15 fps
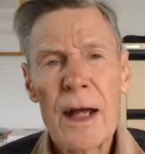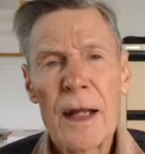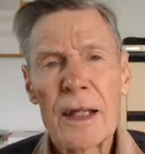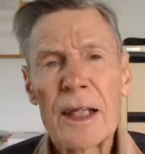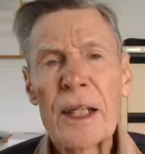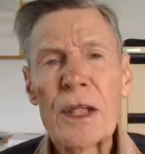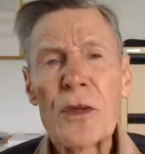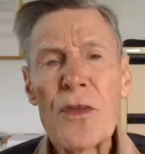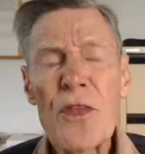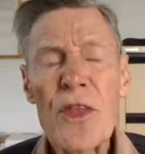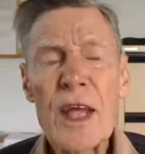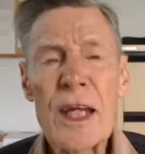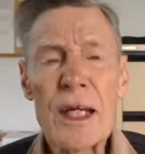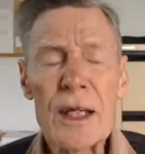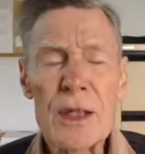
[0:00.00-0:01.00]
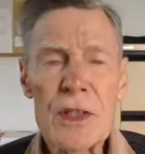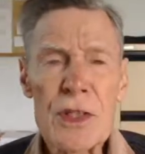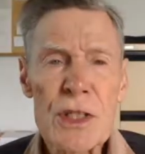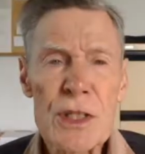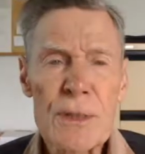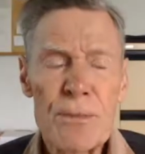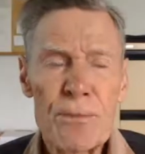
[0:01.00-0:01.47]
Little
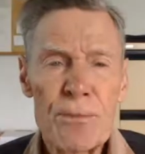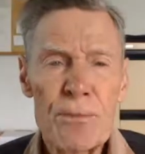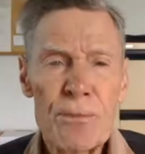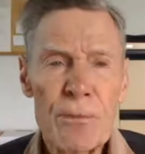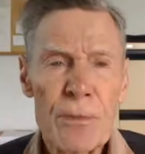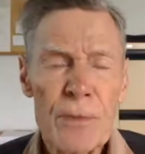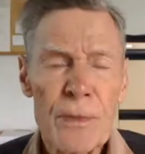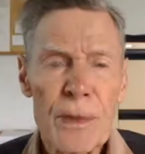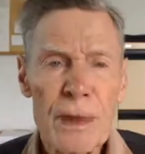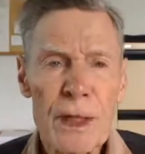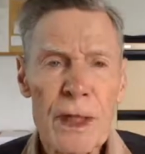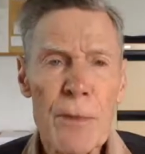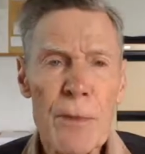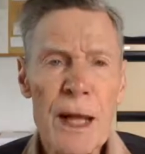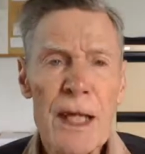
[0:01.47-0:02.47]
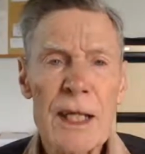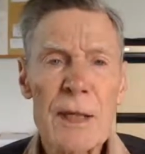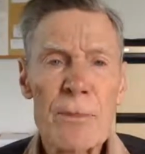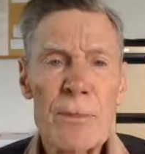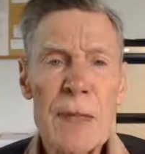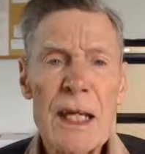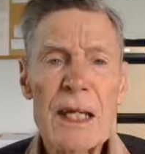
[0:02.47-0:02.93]
things can make a
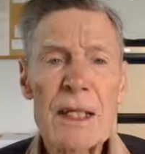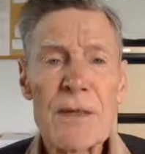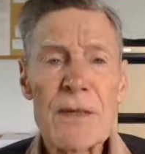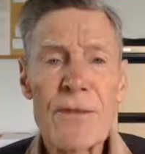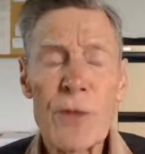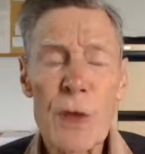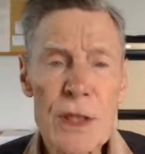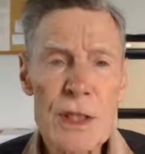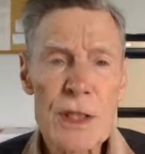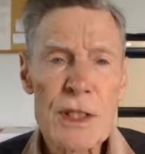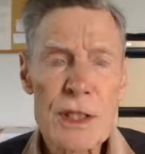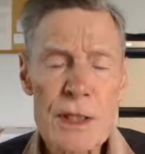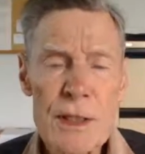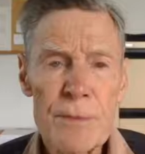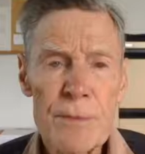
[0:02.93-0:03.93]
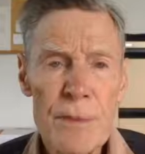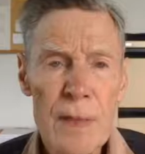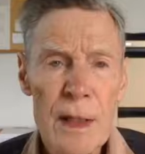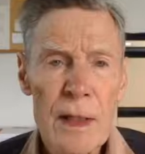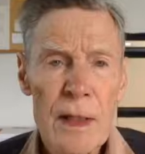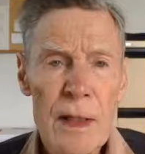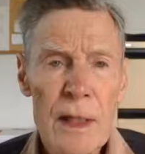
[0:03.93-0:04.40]
big difference
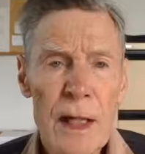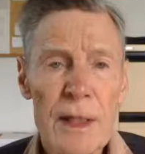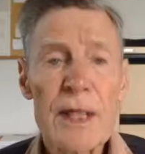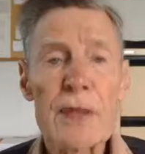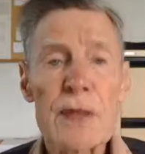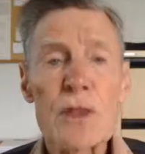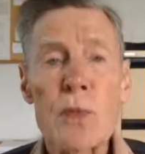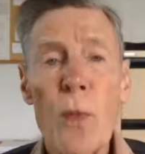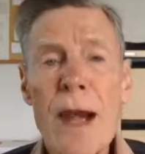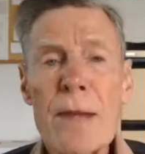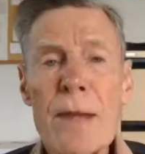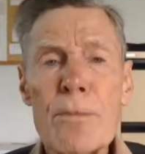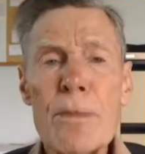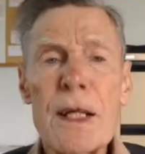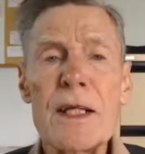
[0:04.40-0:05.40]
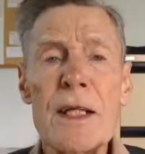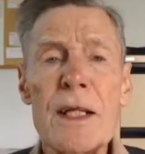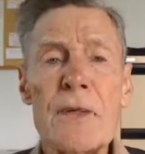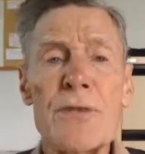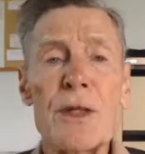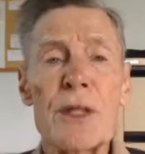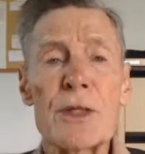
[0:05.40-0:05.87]
and there's one big
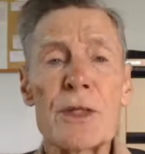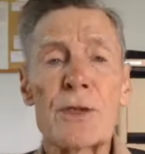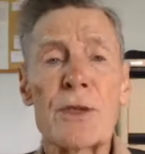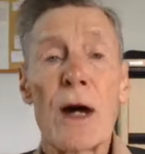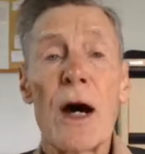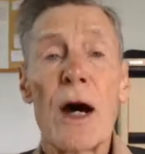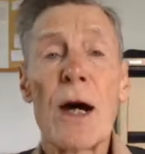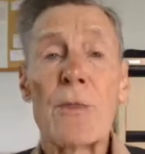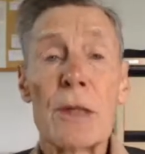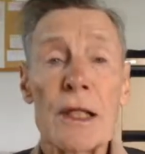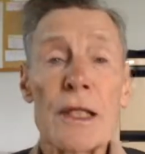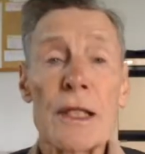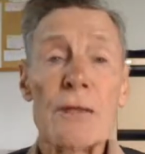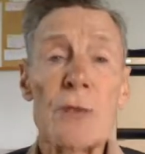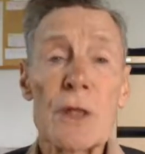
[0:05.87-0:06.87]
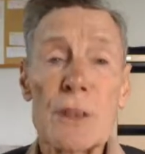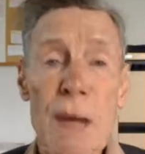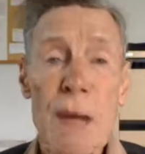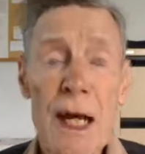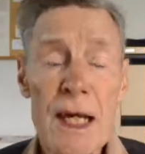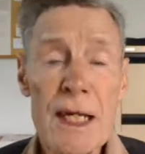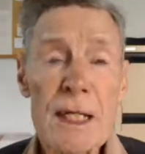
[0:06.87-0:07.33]
difference I believe was
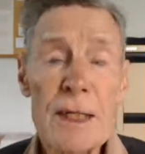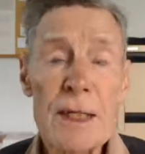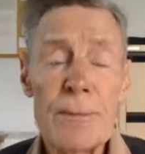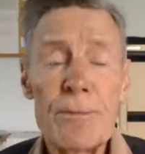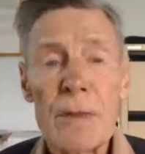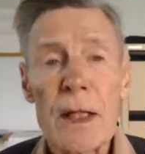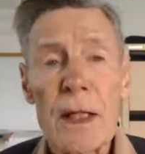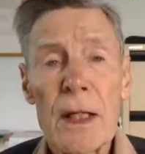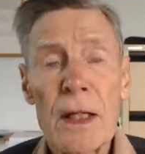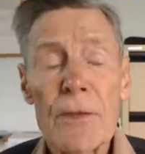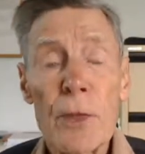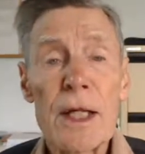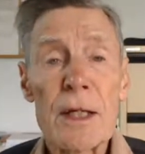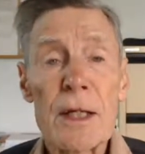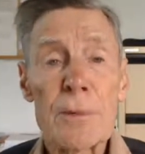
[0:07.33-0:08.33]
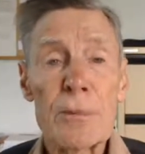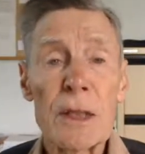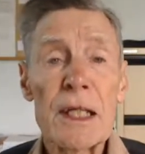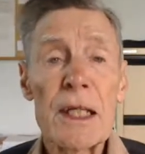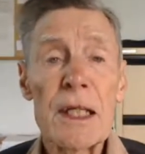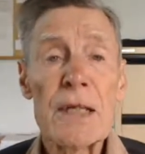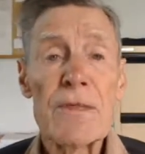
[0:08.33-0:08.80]
made, if we can
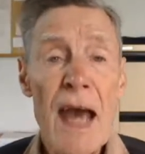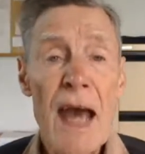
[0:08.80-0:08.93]
believe